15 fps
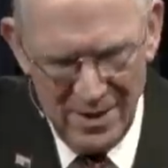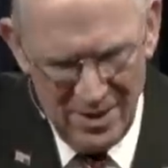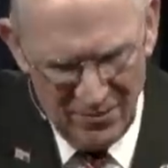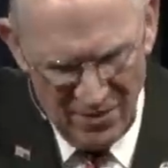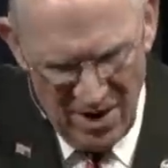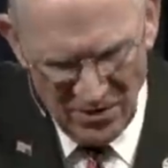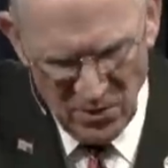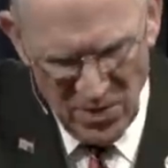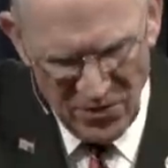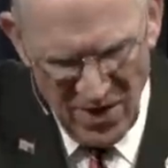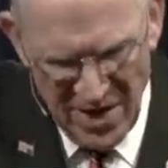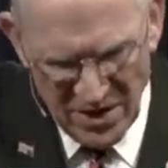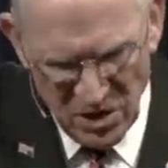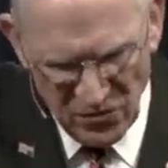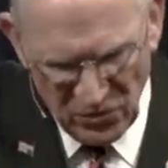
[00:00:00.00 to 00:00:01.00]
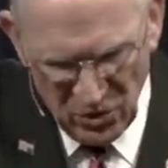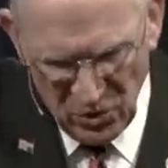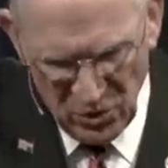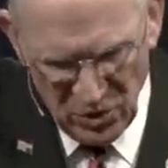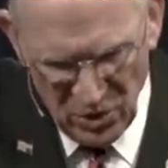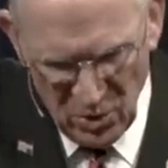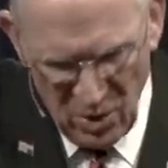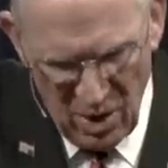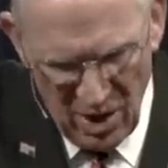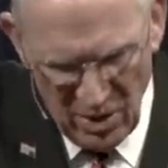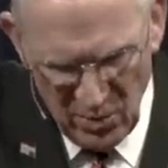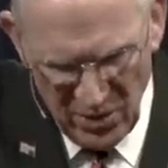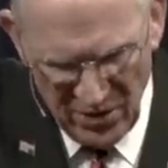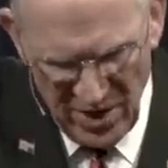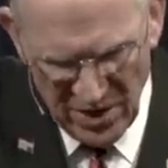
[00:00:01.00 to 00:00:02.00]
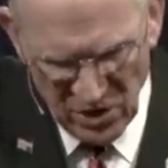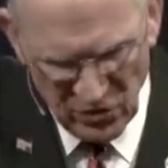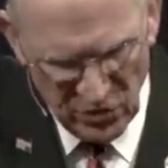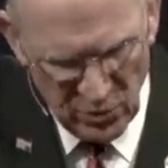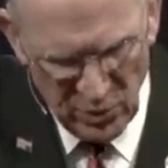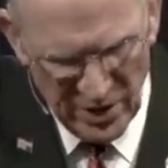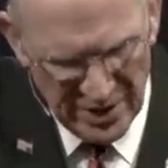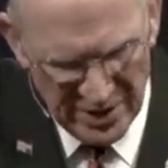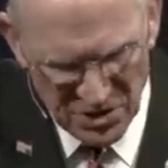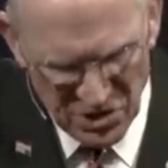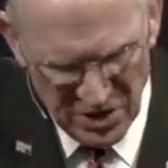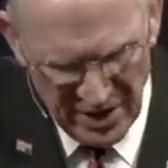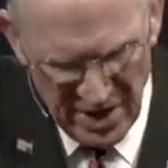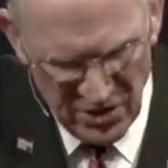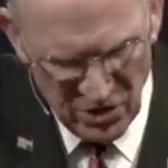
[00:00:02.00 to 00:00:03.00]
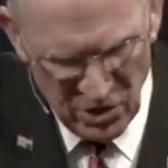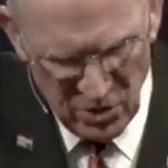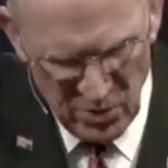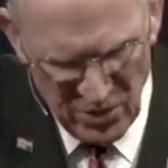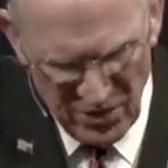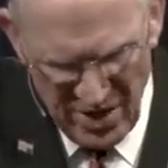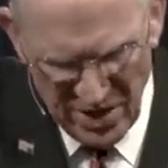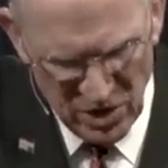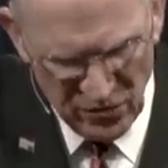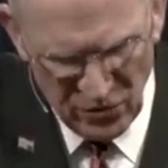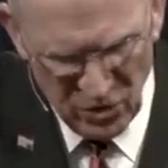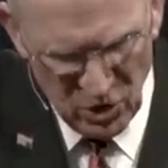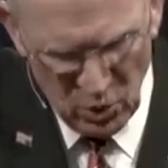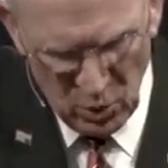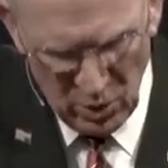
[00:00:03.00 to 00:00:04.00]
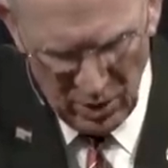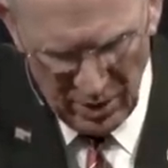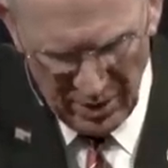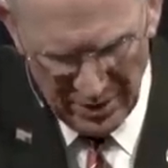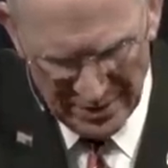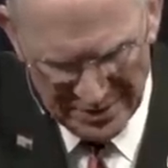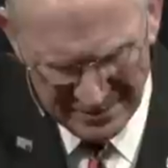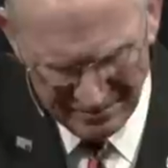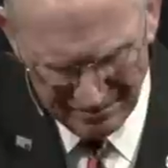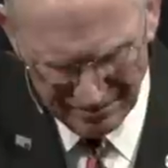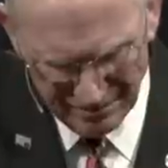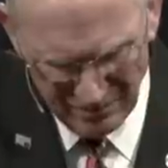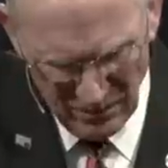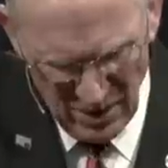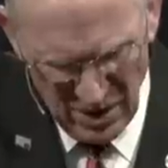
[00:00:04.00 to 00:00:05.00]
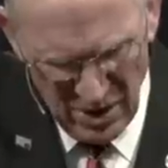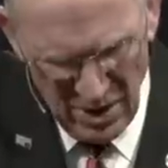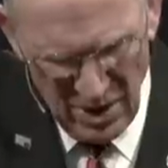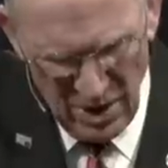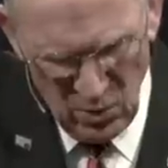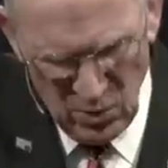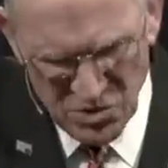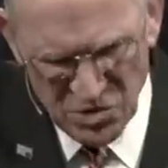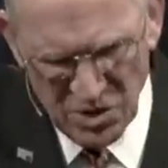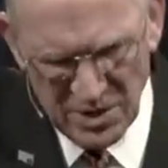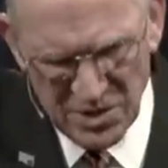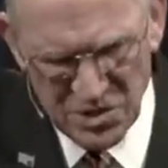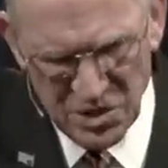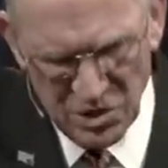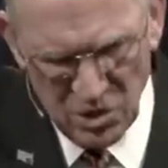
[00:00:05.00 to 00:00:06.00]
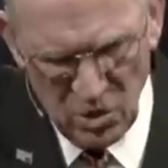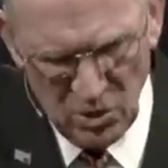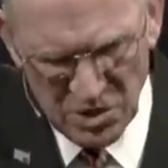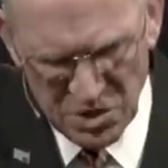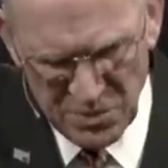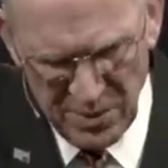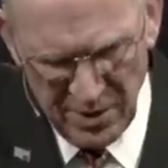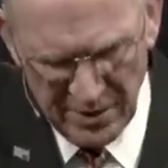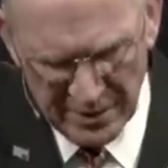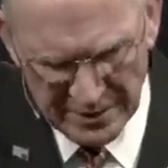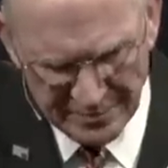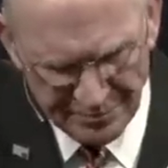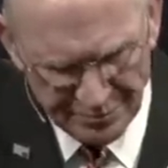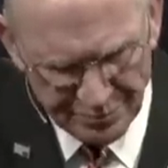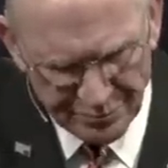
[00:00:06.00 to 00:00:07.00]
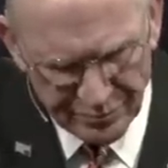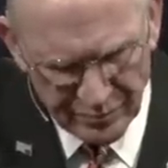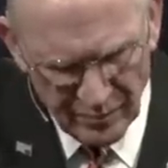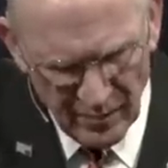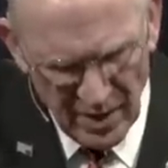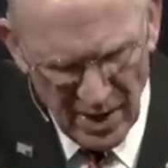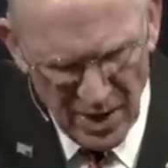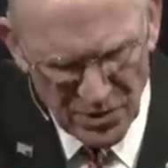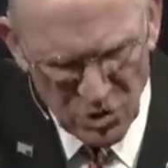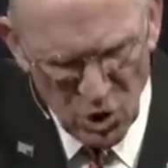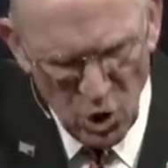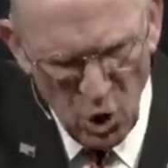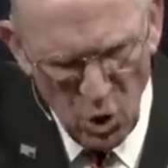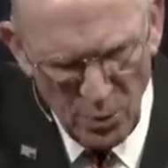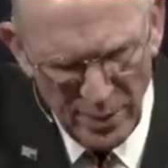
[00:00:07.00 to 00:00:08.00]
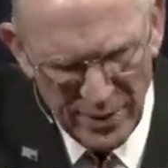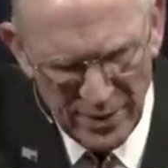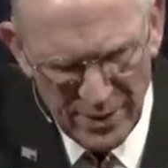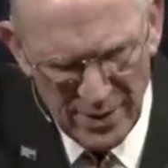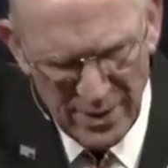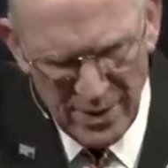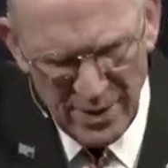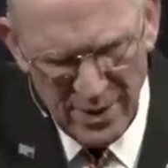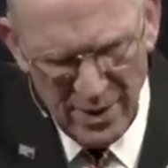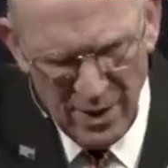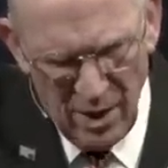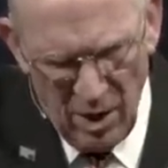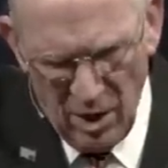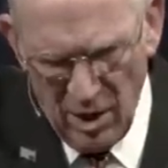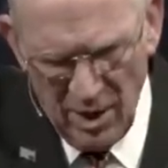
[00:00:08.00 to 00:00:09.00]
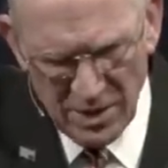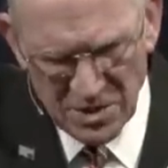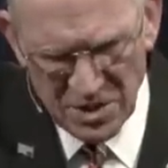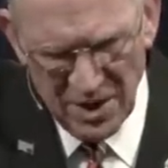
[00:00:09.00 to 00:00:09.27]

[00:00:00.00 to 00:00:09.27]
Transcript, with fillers: Father, we thank you for who you are, and we thank you for bringing us together, and we thank you for your word. We solicit your Holy Spirit to open our hearts